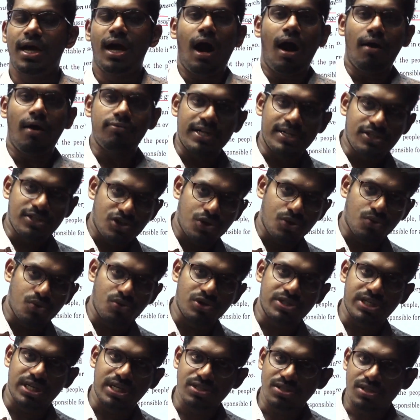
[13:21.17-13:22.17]
our
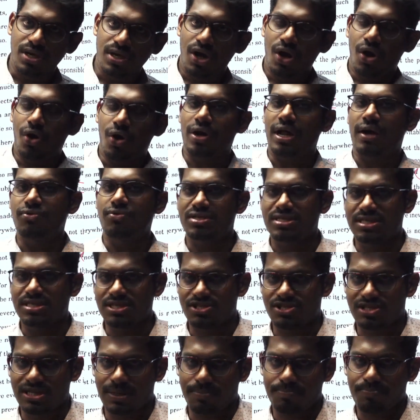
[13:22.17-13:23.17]
institutions, or our
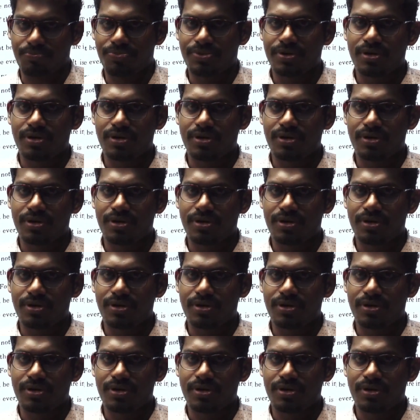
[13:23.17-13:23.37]
system.